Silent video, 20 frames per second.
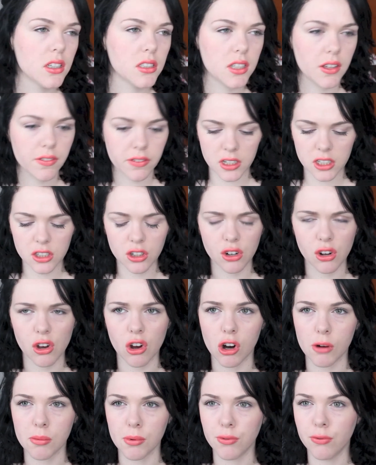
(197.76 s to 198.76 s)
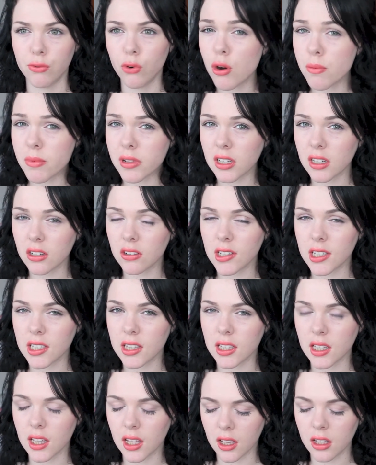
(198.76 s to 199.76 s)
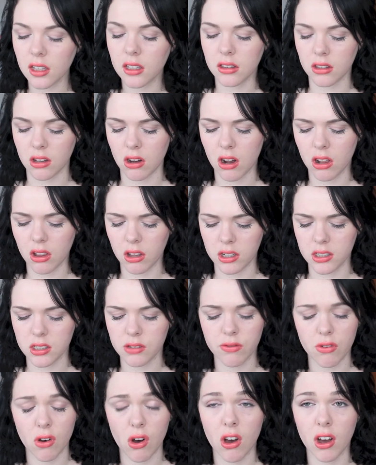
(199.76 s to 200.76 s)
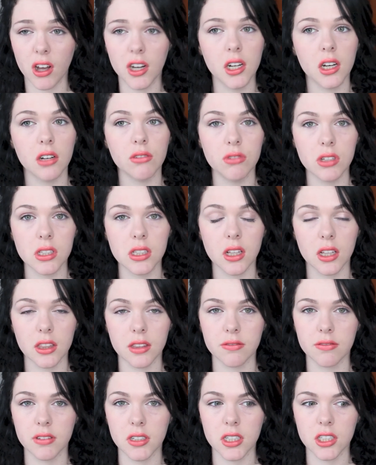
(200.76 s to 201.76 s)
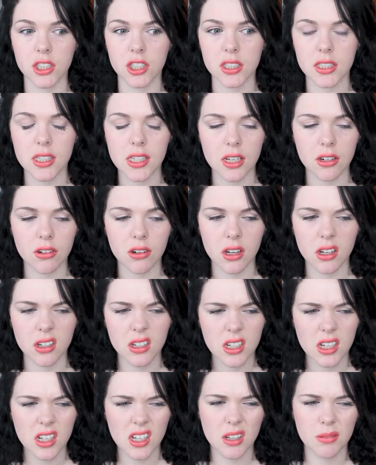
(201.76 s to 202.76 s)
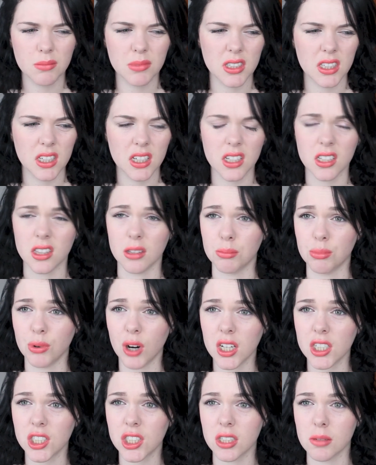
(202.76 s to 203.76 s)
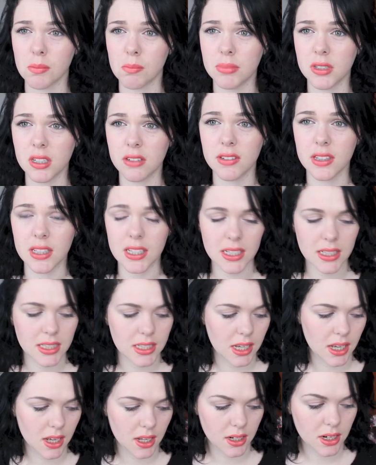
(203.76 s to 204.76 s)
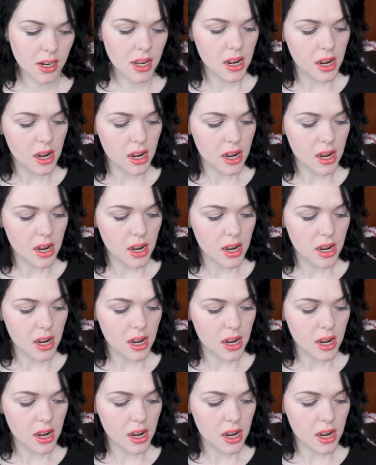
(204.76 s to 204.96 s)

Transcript: Definitely not a horrible formula or anything. The eyeliner's fine. I really like the finish, etc. But yeah, the brush is a bit of a letdown.